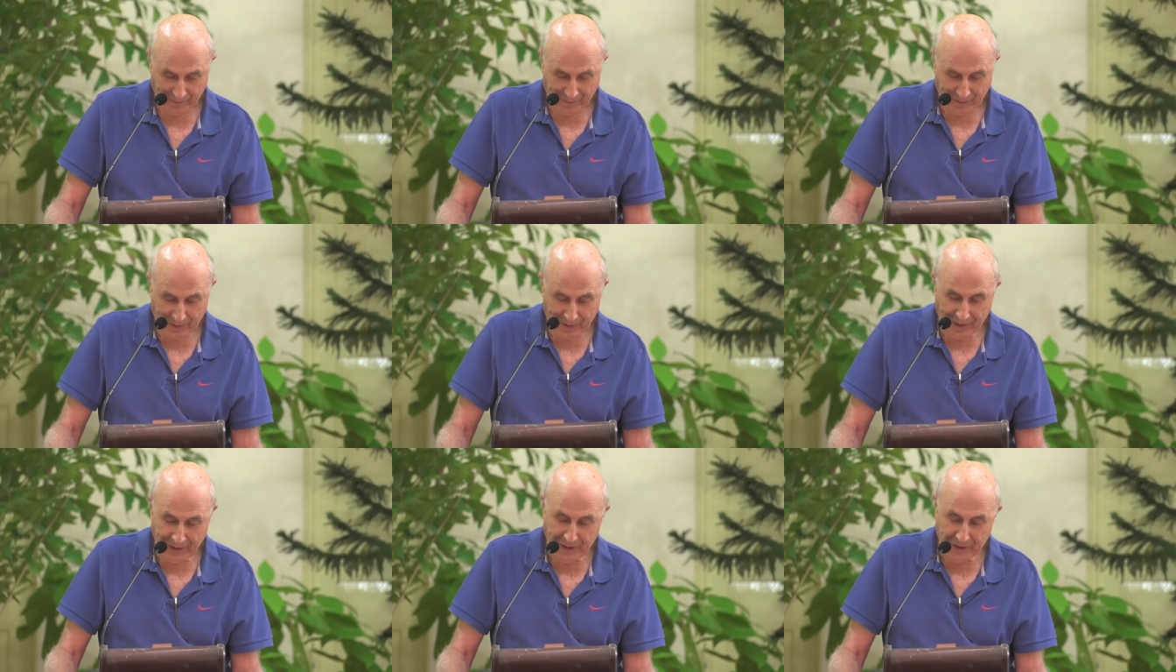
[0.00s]

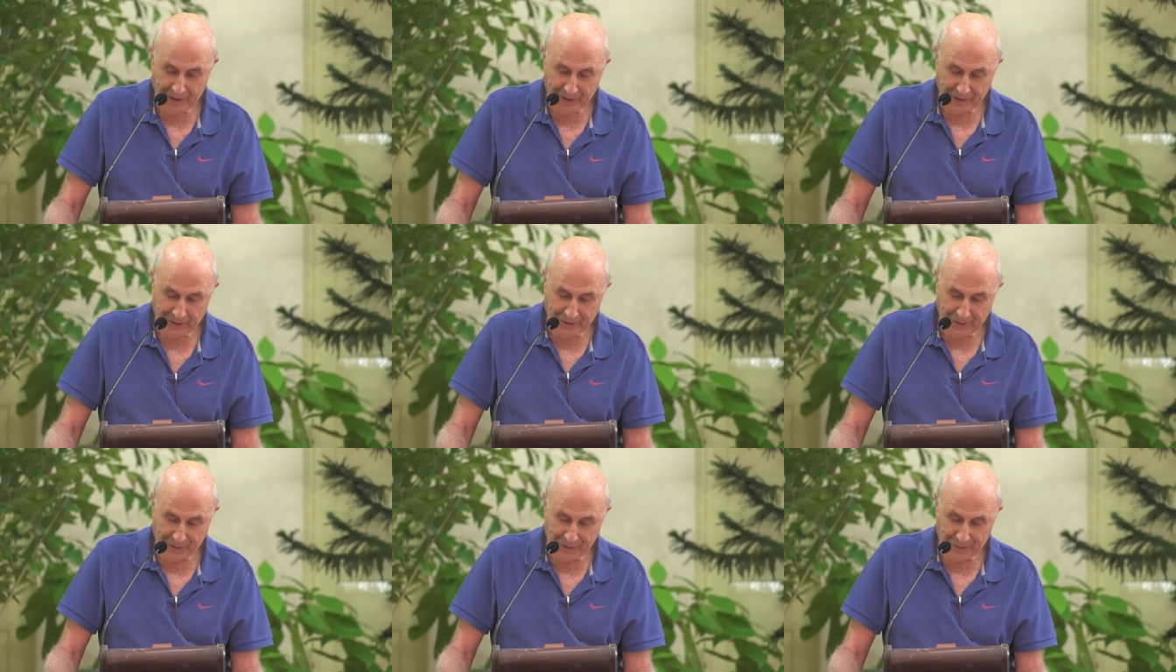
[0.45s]

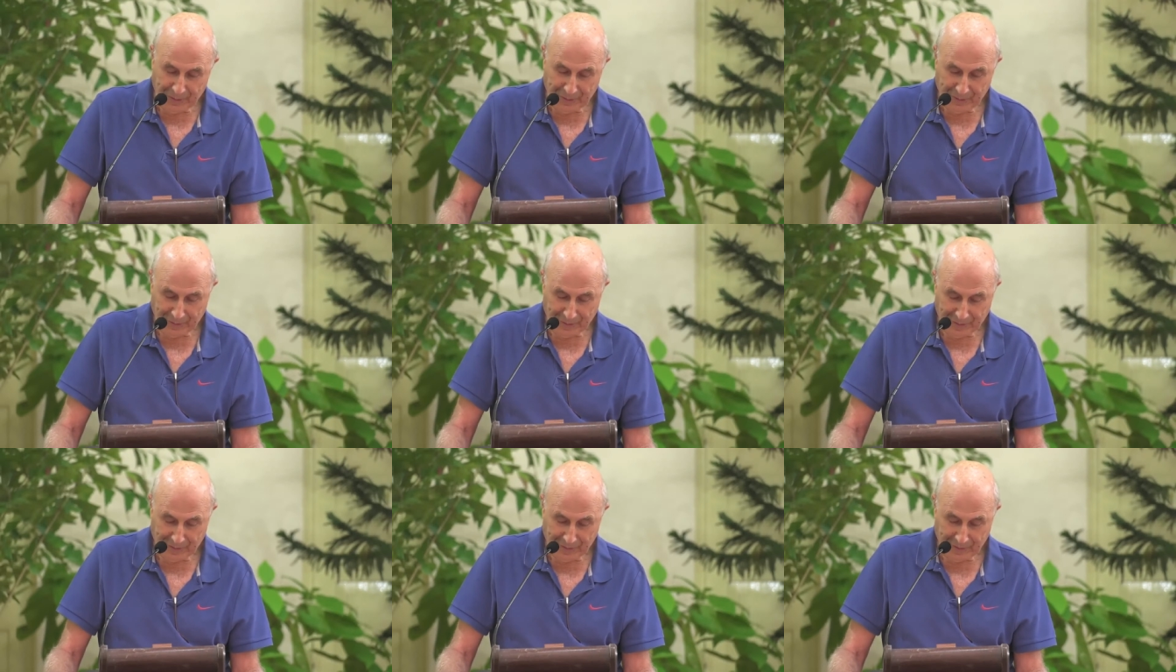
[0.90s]
Here
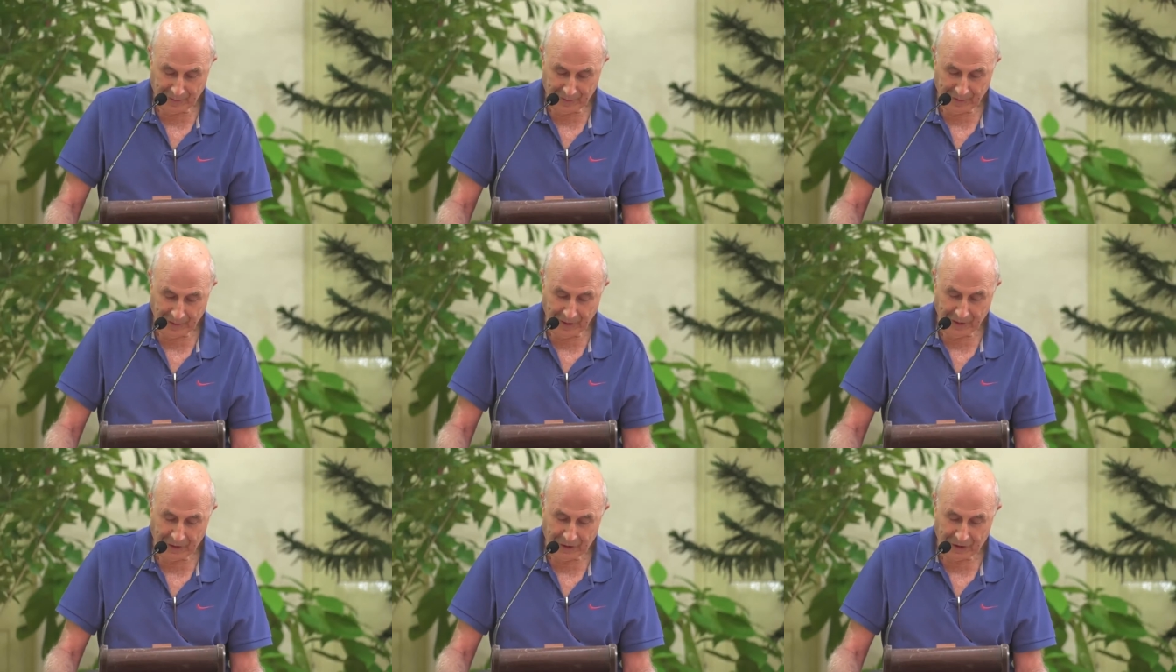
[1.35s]
too,
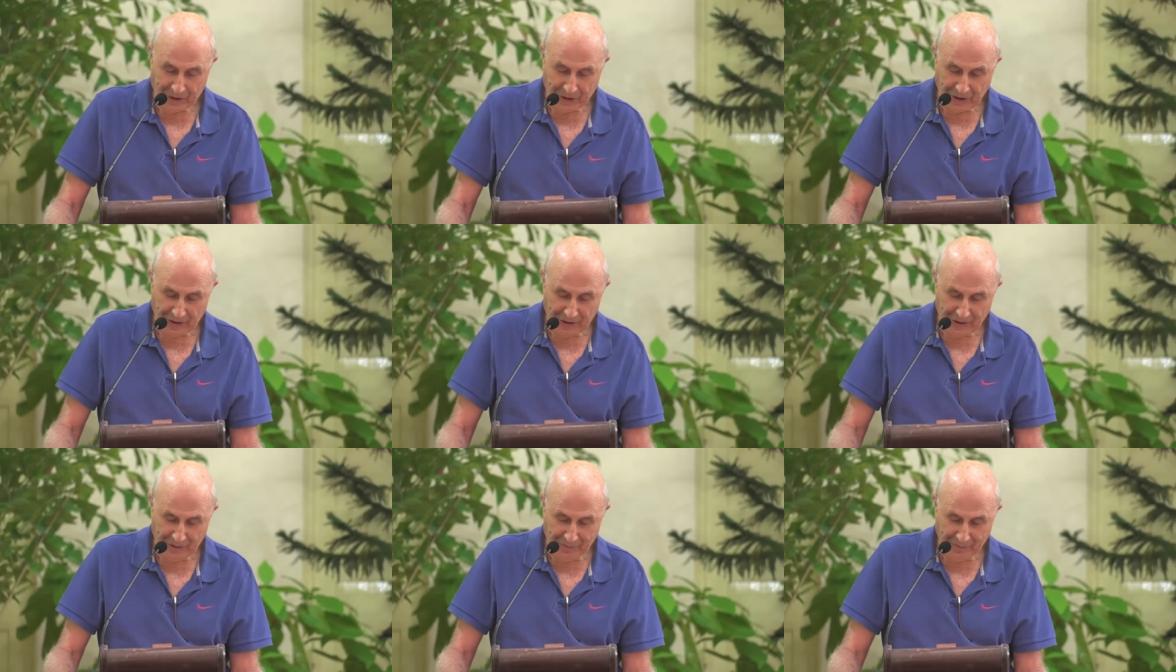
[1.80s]
each
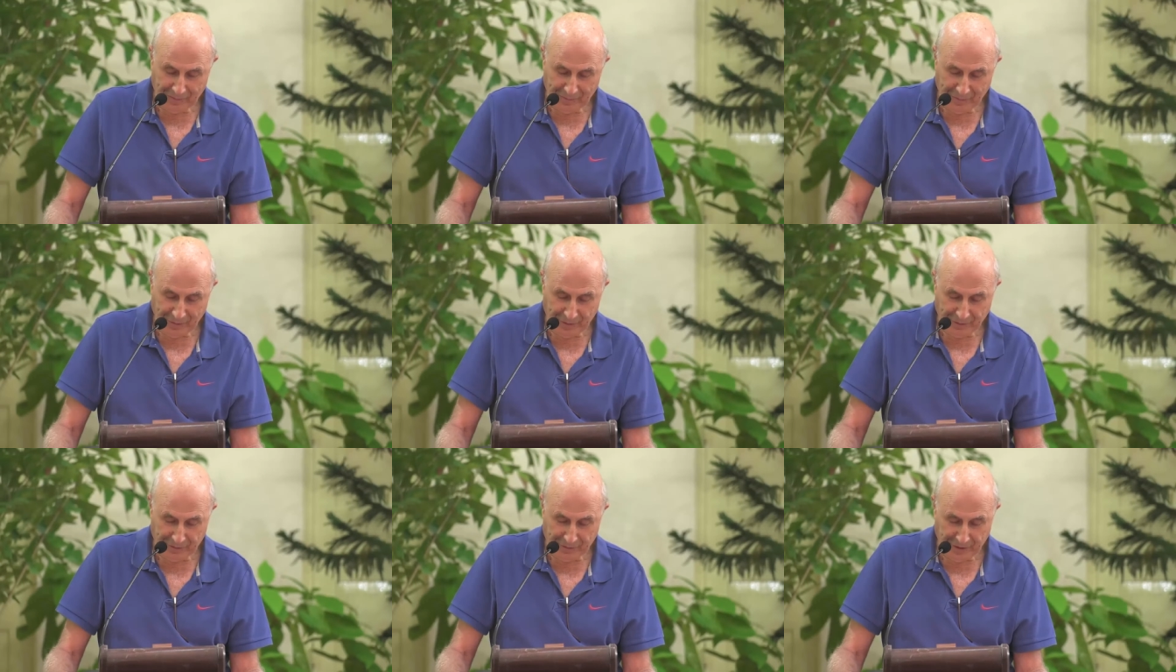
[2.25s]

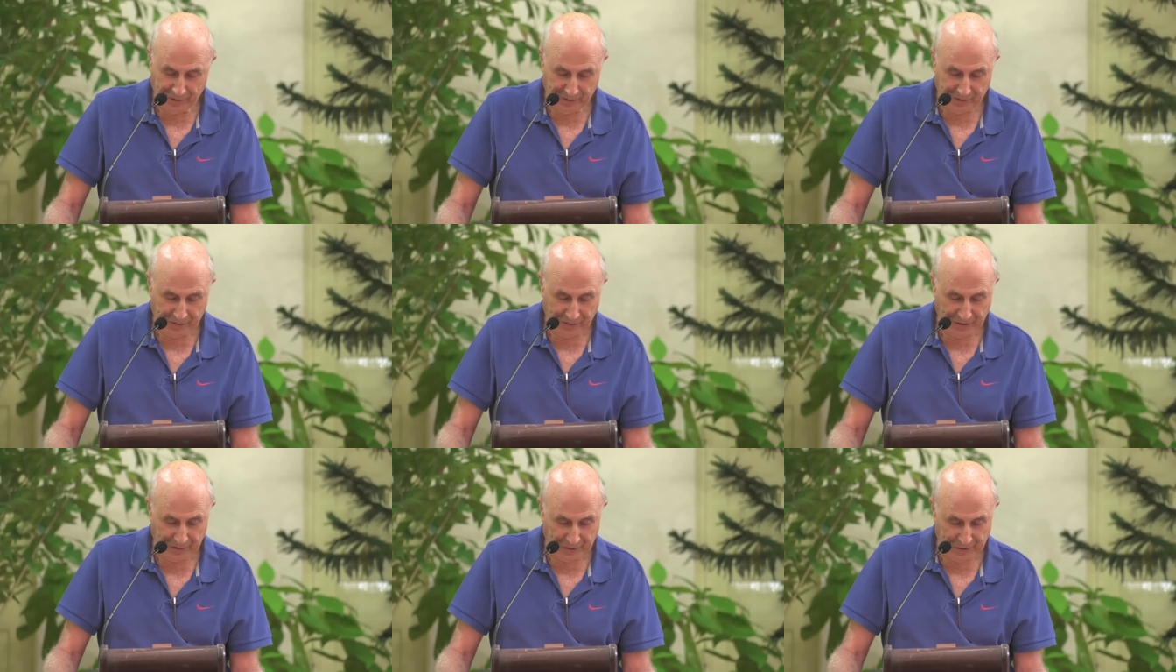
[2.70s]
limb of this
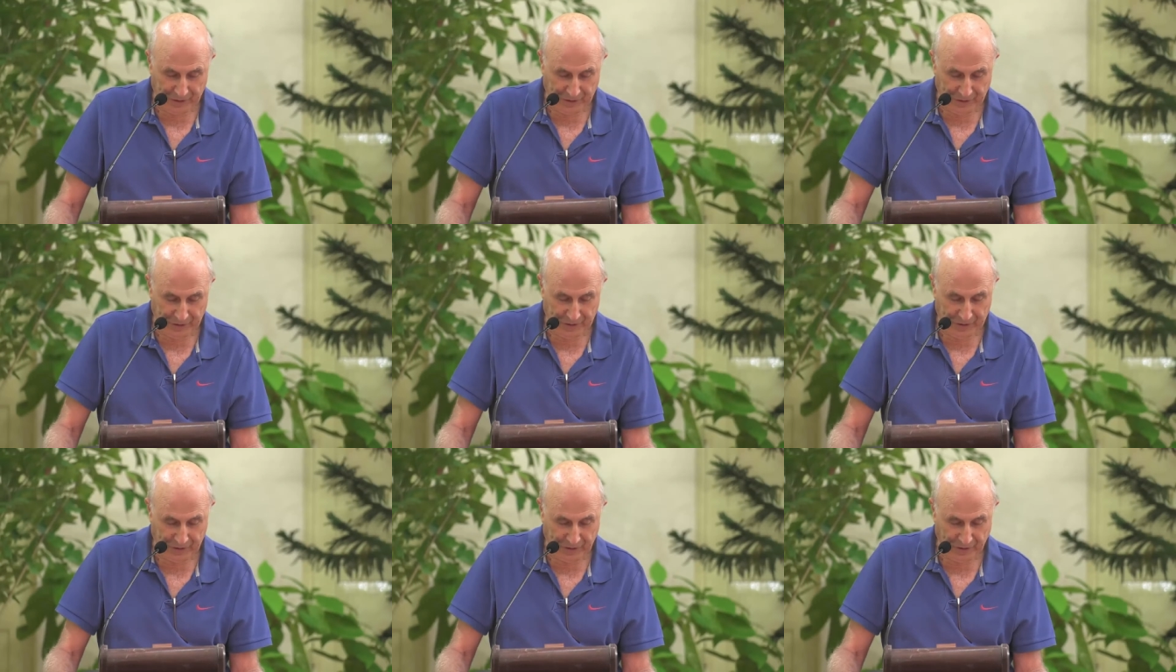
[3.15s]

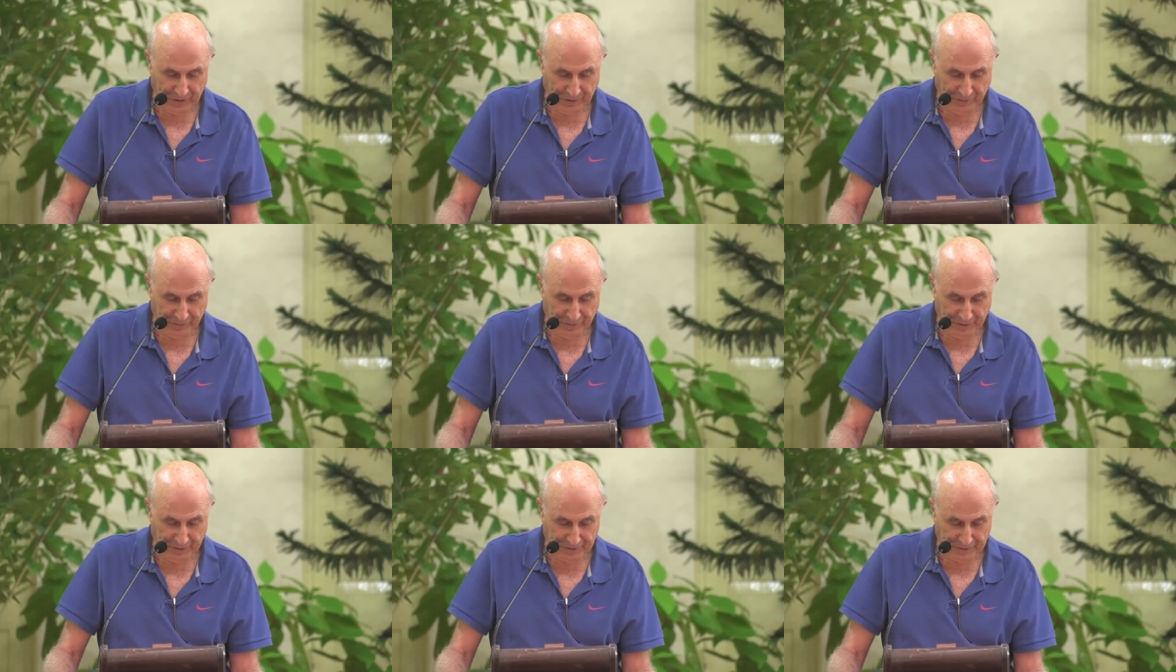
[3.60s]
huge
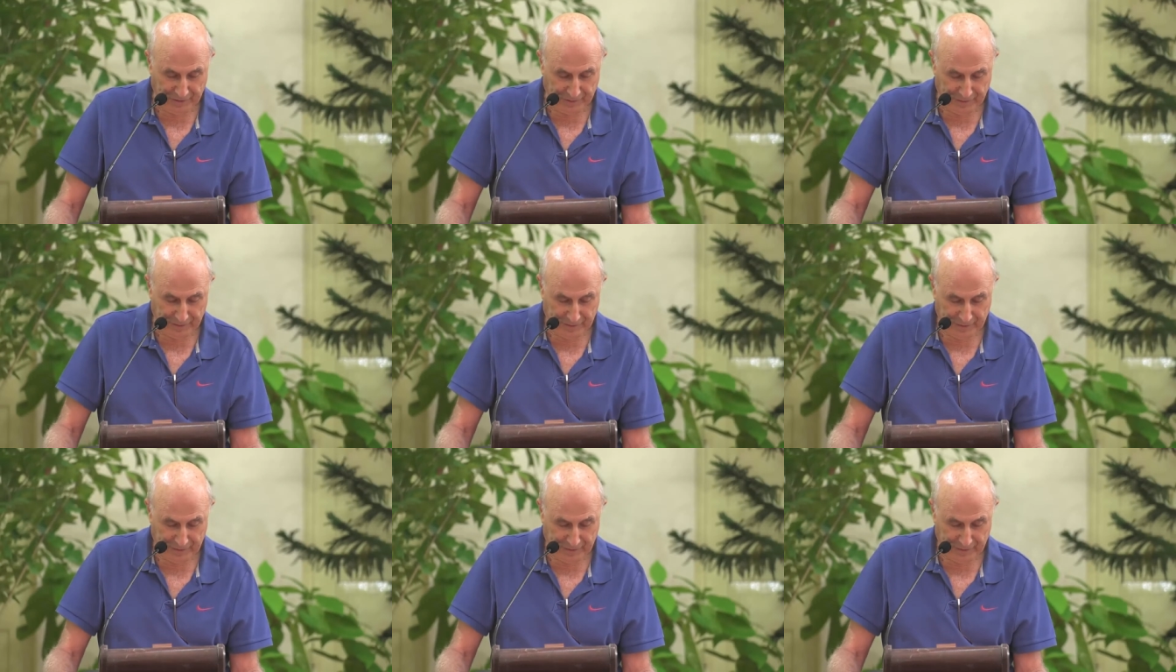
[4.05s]
orphan,